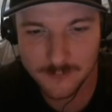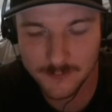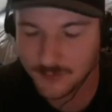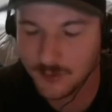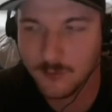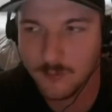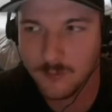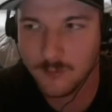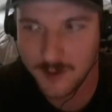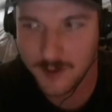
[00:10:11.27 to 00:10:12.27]
there's no
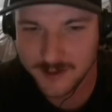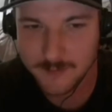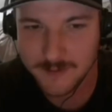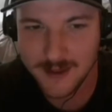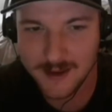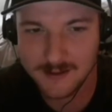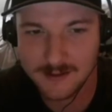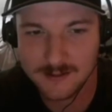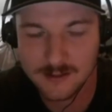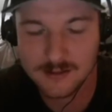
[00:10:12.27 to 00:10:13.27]
way it could be that
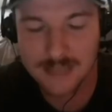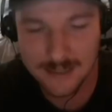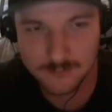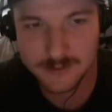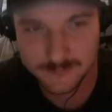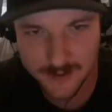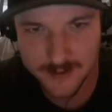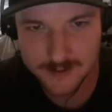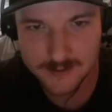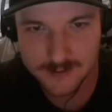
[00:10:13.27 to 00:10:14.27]
laughably
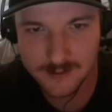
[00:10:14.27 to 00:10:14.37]
fake